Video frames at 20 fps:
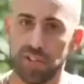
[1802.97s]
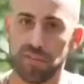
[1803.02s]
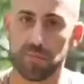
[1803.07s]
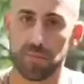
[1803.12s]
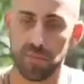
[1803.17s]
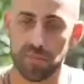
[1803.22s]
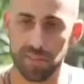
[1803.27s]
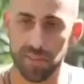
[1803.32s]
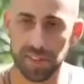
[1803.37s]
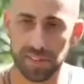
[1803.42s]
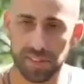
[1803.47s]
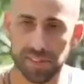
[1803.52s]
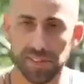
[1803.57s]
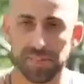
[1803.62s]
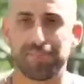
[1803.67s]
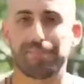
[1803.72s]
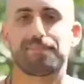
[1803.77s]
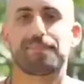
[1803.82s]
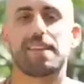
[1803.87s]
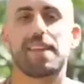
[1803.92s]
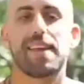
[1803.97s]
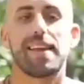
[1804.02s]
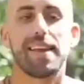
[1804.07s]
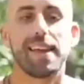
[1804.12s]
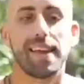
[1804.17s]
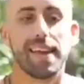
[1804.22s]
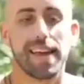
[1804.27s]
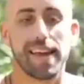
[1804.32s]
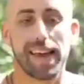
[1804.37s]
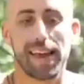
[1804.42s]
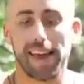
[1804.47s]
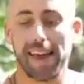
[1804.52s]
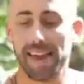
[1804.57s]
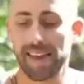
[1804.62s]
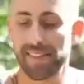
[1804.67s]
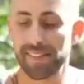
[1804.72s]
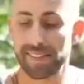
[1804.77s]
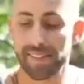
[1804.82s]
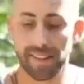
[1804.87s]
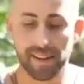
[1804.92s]
movements. And
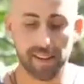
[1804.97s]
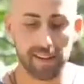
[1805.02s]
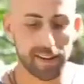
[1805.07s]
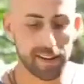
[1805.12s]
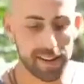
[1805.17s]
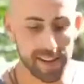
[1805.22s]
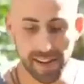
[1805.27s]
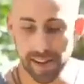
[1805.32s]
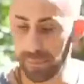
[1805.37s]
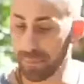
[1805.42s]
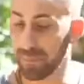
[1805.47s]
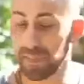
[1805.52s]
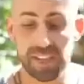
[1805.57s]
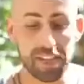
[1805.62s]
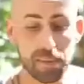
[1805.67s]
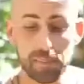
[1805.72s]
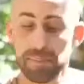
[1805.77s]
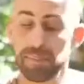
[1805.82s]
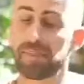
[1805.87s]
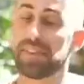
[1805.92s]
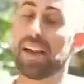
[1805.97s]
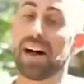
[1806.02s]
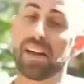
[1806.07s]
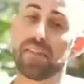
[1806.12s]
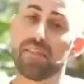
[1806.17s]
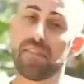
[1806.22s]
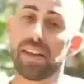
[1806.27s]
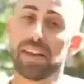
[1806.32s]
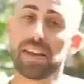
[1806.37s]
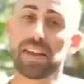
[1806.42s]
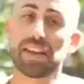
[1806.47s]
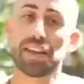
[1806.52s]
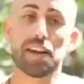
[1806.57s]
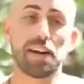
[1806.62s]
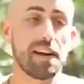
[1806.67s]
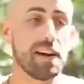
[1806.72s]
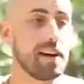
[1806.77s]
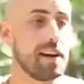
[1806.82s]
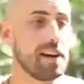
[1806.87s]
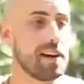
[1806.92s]
yeah, keep diving,
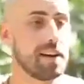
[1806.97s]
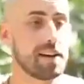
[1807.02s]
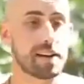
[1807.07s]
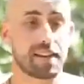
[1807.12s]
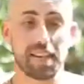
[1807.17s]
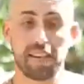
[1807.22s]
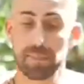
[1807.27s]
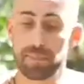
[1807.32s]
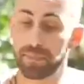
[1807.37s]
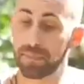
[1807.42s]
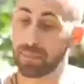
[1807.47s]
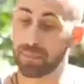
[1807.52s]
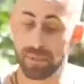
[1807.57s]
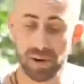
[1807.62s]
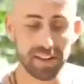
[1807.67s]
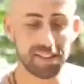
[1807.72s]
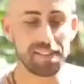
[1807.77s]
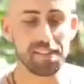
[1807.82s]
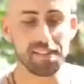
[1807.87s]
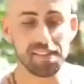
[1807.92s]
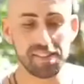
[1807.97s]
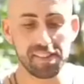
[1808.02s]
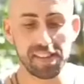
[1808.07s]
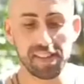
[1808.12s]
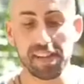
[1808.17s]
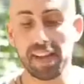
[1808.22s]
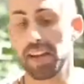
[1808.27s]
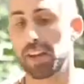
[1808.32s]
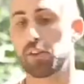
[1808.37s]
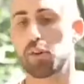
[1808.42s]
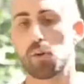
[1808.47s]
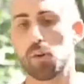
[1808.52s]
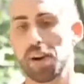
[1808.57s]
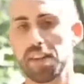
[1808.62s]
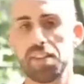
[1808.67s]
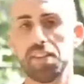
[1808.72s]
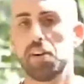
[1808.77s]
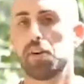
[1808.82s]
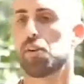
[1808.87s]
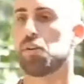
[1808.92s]
keep practicing. I know right
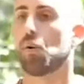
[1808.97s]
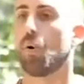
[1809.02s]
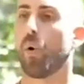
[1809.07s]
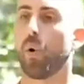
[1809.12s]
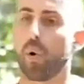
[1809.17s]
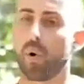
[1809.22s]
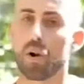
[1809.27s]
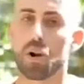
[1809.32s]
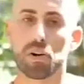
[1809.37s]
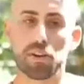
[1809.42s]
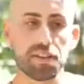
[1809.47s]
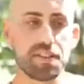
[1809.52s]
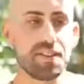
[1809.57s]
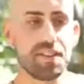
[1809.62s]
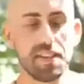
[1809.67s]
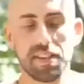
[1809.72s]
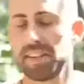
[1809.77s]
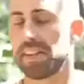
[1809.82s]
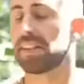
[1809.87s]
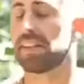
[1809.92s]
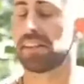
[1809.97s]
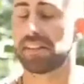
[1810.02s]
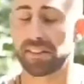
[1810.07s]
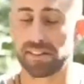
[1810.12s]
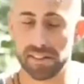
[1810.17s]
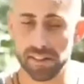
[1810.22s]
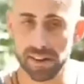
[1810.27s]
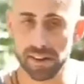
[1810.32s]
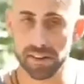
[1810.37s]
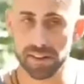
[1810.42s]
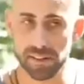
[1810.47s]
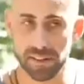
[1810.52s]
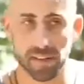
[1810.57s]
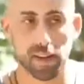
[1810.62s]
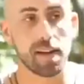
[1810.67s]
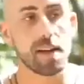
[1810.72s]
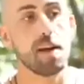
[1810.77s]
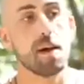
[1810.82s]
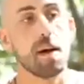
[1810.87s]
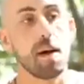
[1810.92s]
now you're all locked in and it sucks,
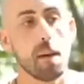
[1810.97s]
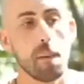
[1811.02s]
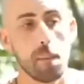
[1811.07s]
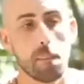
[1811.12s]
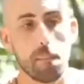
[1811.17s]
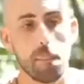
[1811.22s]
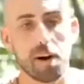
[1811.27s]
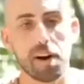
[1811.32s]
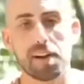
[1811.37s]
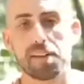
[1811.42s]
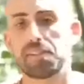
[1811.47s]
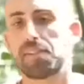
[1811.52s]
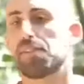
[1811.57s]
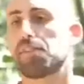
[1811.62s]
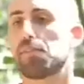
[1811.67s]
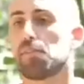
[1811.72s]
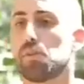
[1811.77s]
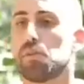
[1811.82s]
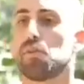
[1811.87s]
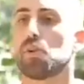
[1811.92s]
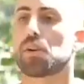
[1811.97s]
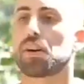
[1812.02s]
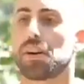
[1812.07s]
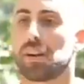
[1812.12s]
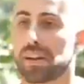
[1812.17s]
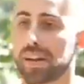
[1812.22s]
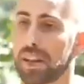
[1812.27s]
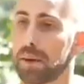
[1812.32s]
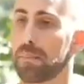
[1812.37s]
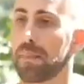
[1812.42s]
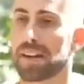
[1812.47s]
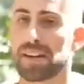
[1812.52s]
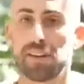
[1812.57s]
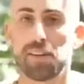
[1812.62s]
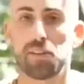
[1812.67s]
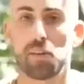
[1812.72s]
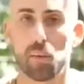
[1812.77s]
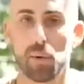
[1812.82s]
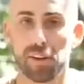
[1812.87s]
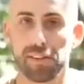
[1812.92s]
but soon you're gonna get back in the
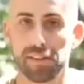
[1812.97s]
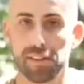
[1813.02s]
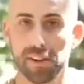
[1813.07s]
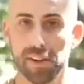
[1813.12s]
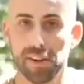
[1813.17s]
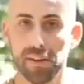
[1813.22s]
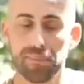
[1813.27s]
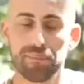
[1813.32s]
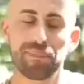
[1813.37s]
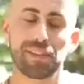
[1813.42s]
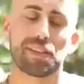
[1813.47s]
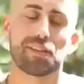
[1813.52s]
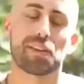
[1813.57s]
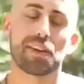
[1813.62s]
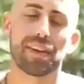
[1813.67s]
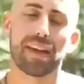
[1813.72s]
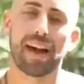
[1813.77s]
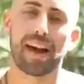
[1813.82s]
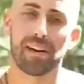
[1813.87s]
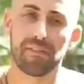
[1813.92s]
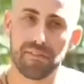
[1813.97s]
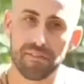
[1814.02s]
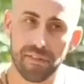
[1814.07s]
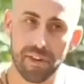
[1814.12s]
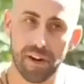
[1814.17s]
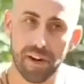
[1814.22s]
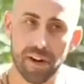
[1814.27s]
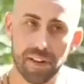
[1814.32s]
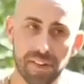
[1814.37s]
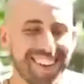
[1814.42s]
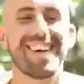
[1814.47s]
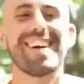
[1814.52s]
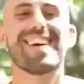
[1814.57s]
water, you're gonna have fun.